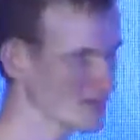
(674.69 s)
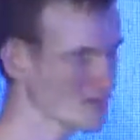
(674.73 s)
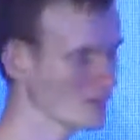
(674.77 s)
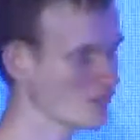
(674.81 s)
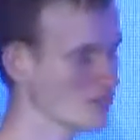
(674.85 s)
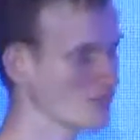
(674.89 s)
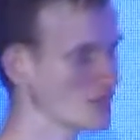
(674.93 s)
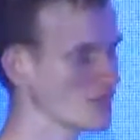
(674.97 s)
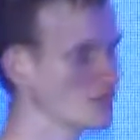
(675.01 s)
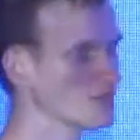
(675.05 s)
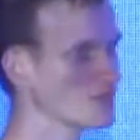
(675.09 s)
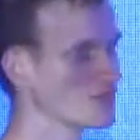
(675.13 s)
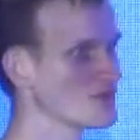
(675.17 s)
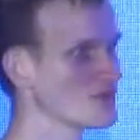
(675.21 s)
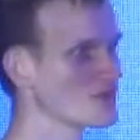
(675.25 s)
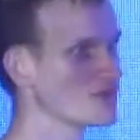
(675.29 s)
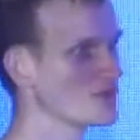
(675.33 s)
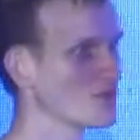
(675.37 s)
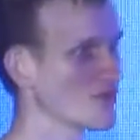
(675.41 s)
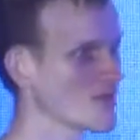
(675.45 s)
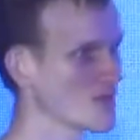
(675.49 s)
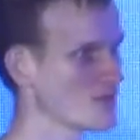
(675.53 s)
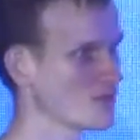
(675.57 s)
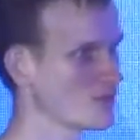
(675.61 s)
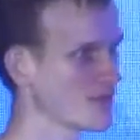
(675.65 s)
what you would do
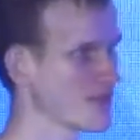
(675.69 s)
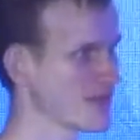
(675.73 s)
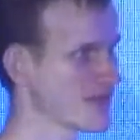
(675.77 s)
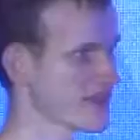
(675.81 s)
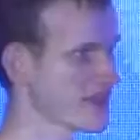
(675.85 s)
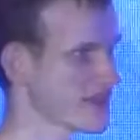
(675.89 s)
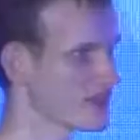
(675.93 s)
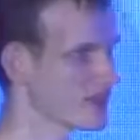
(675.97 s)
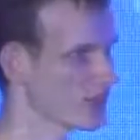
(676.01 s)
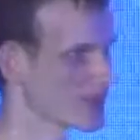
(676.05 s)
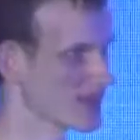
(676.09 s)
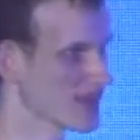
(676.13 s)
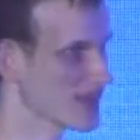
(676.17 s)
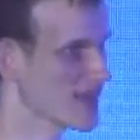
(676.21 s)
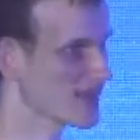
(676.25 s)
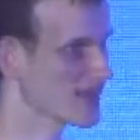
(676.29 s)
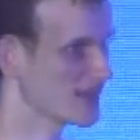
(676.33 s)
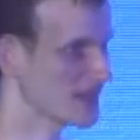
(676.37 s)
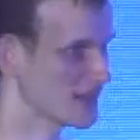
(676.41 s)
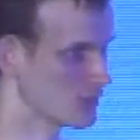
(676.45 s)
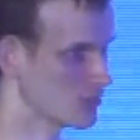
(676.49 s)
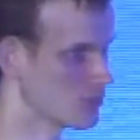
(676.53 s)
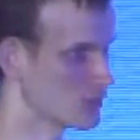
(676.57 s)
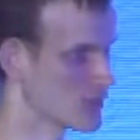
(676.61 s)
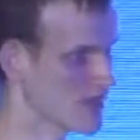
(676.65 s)
is you would see what the
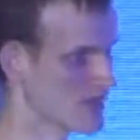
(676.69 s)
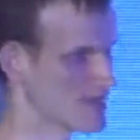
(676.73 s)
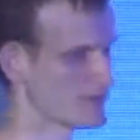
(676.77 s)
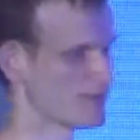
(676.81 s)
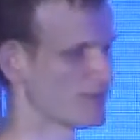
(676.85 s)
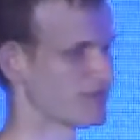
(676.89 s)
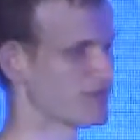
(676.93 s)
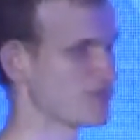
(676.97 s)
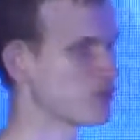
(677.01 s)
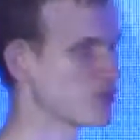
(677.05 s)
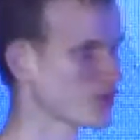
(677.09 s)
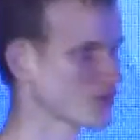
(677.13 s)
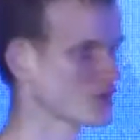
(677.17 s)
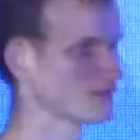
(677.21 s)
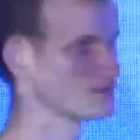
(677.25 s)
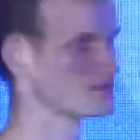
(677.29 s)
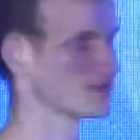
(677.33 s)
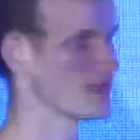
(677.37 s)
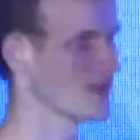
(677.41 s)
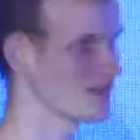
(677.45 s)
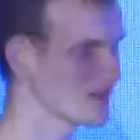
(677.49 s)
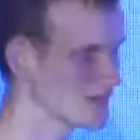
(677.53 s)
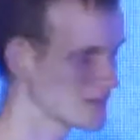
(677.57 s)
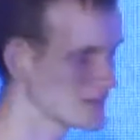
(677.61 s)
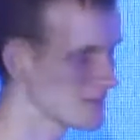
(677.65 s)
state was before the
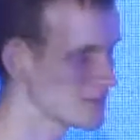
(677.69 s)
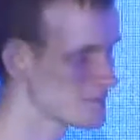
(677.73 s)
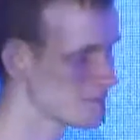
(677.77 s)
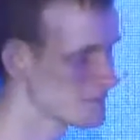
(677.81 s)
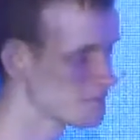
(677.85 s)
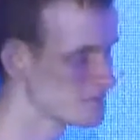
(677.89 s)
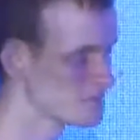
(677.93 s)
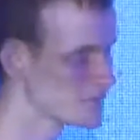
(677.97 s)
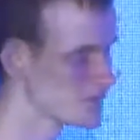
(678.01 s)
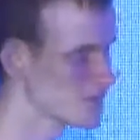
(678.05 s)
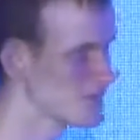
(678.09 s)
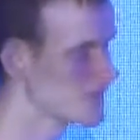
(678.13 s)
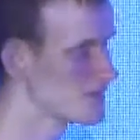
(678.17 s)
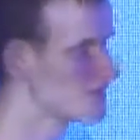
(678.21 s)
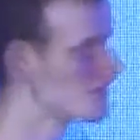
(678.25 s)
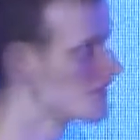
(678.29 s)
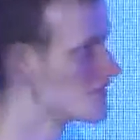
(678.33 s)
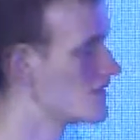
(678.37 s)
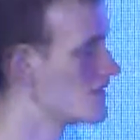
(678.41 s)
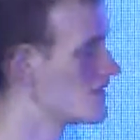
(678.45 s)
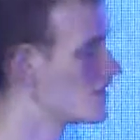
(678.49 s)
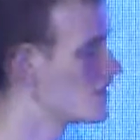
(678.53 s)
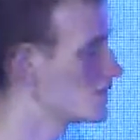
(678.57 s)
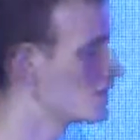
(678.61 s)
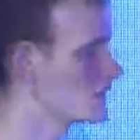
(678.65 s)
block,
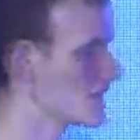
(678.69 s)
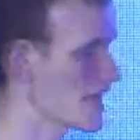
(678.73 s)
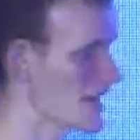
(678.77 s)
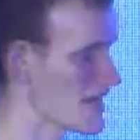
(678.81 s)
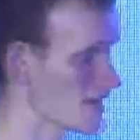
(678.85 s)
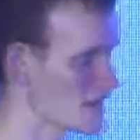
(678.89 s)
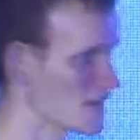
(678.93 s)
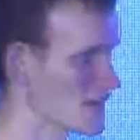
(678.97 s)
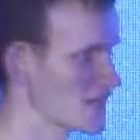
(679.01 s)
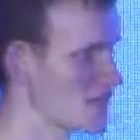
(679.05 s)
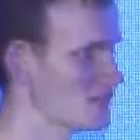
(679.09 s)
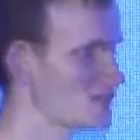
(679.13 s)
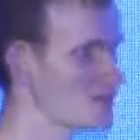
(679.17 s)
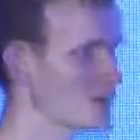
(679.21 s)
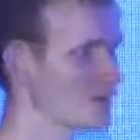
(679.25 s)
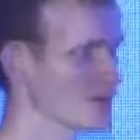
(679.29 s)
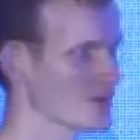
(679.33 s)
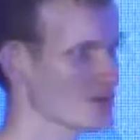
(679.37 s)
then you would execute all the